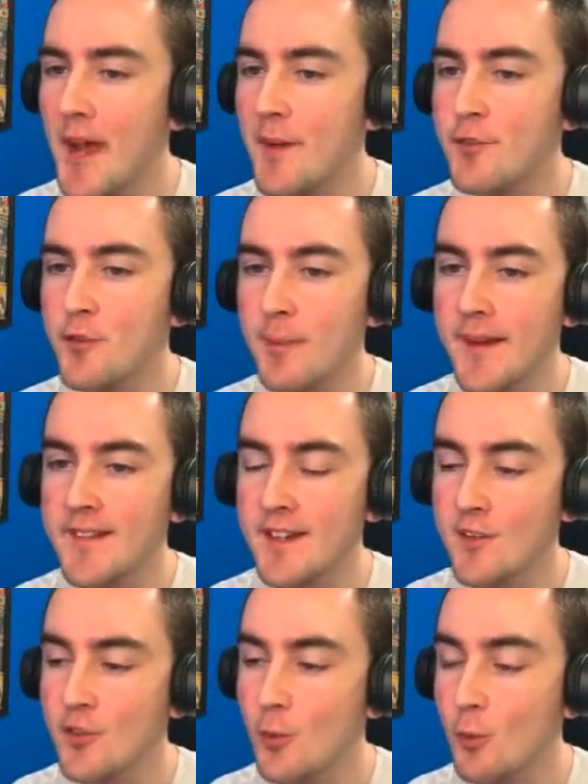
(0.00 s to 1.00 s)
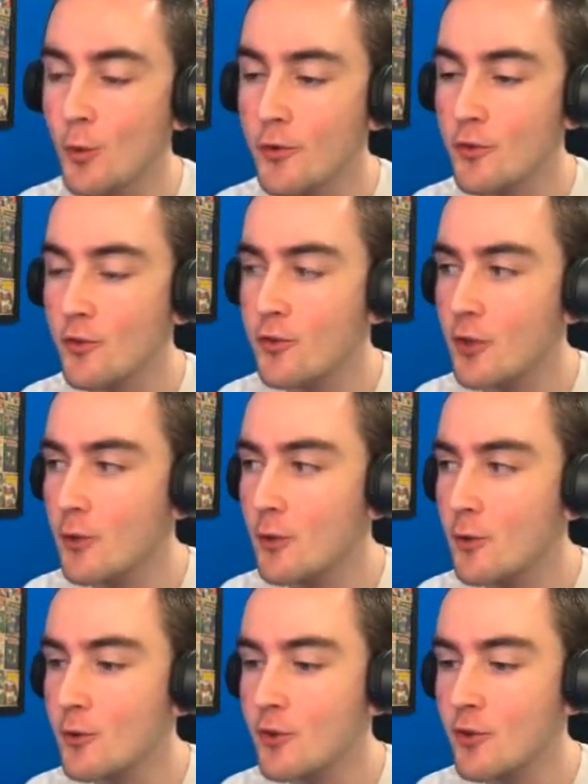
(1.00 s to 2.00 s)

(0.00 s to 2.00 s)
have spectated some Warzone solos,